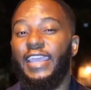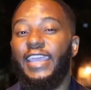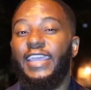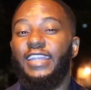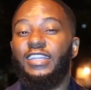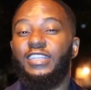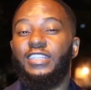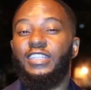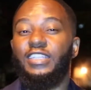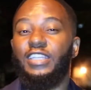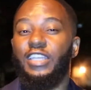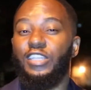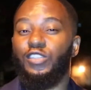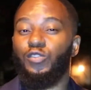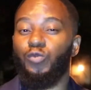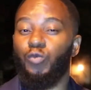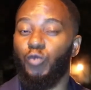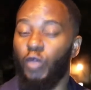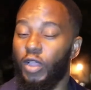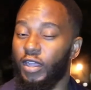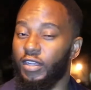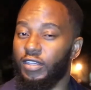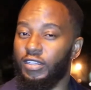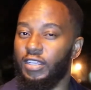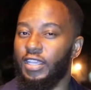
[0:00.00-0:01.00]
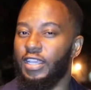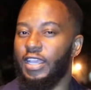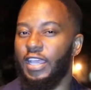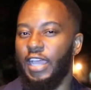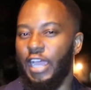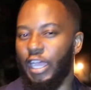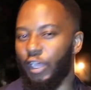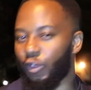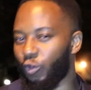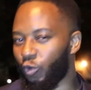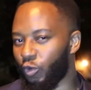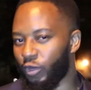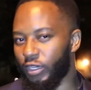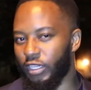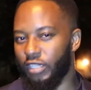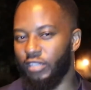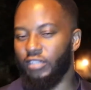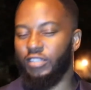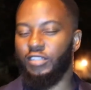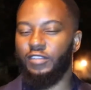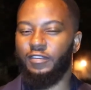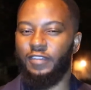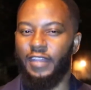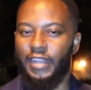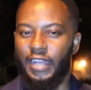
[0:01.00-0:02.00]
NDS1 according
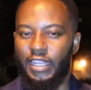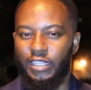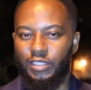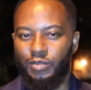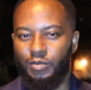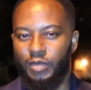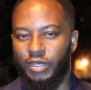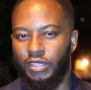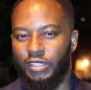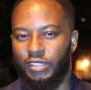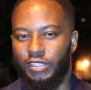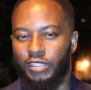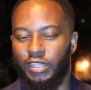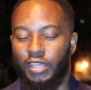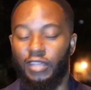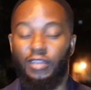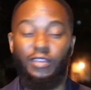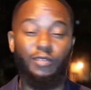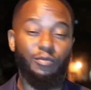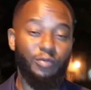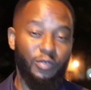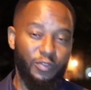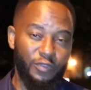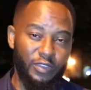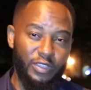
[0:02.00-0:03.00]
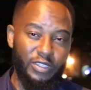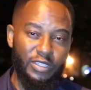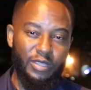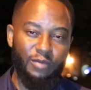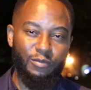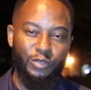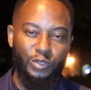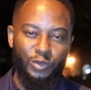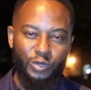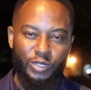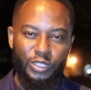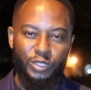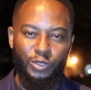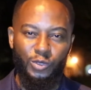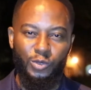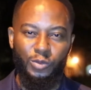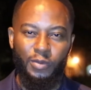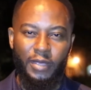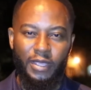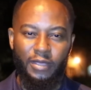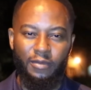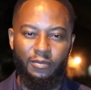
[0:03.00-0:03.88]
to Finance Minister Professor Mthuli Ncube.